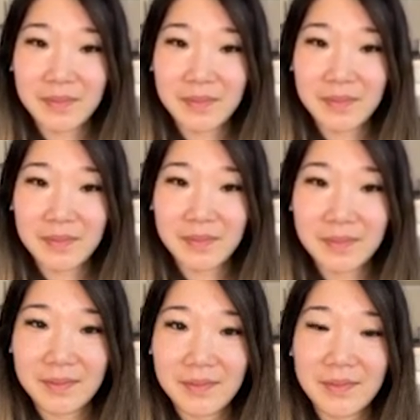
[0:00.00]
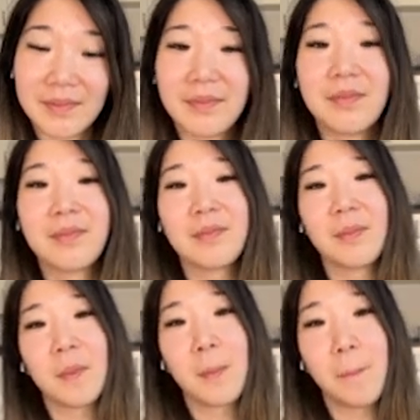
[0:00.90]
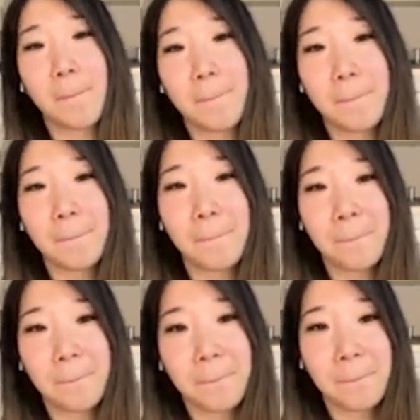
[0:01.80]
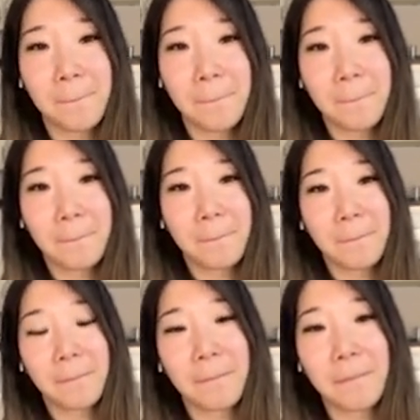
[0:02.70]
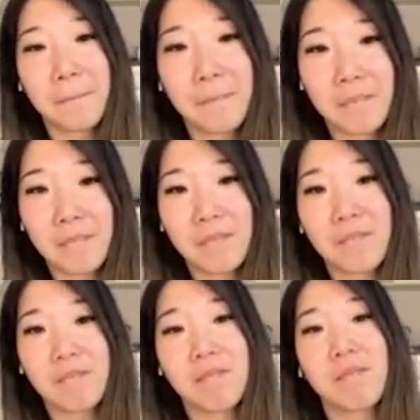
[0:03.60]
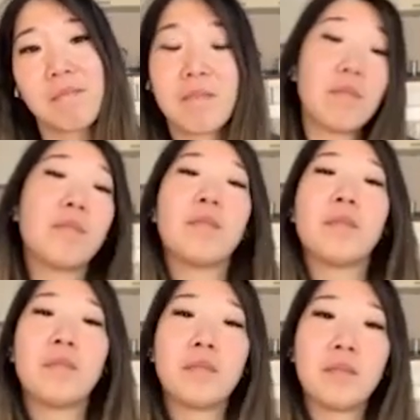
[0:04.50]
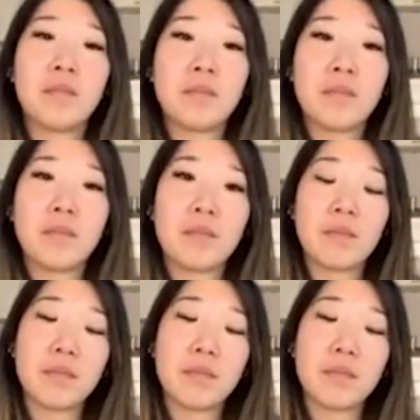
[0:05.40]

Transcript: [no speech]